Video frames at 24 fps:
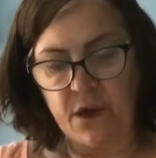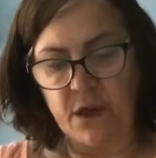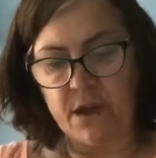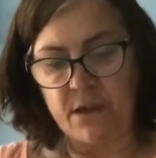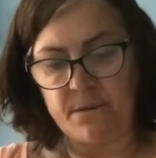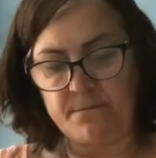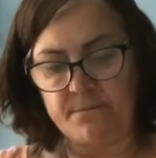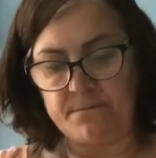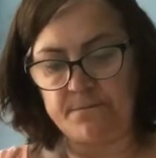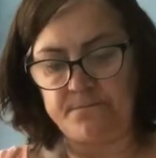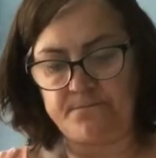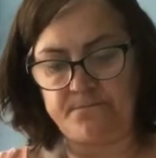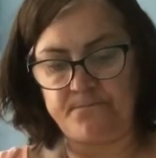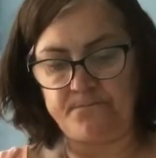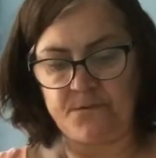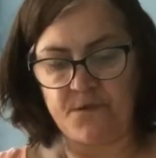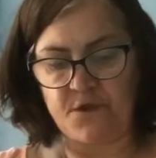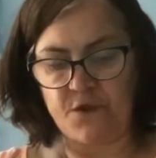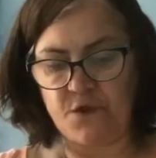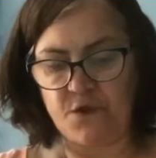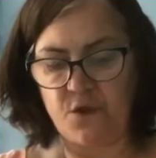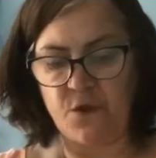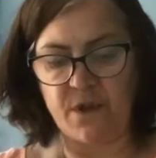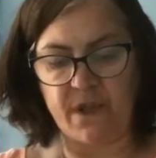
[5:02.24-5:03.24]
we're on,
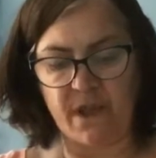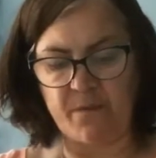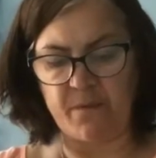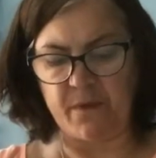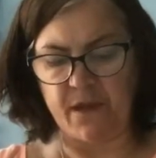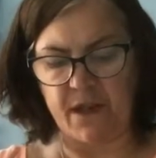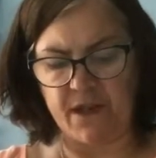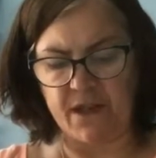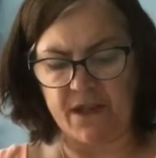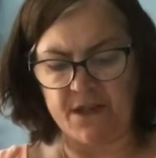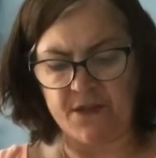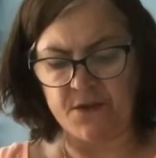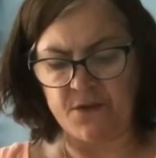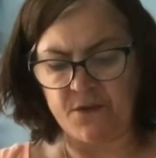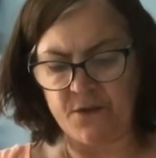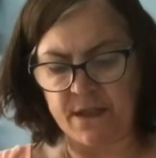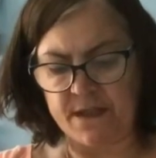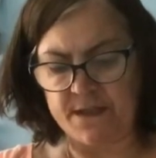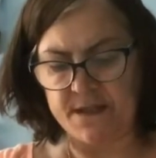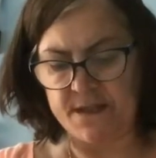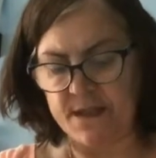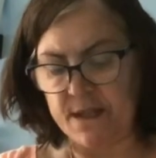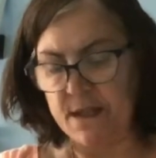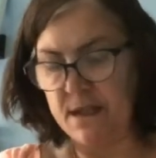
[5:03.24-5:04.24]
sorry about this
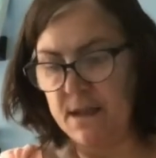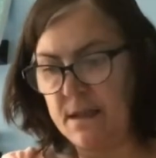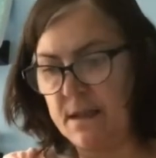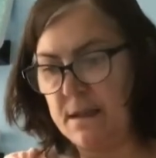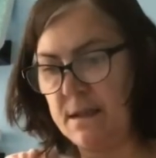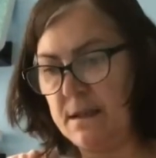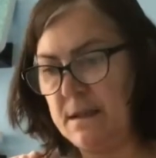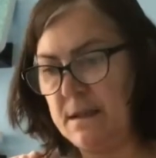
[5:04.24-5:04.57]
noise.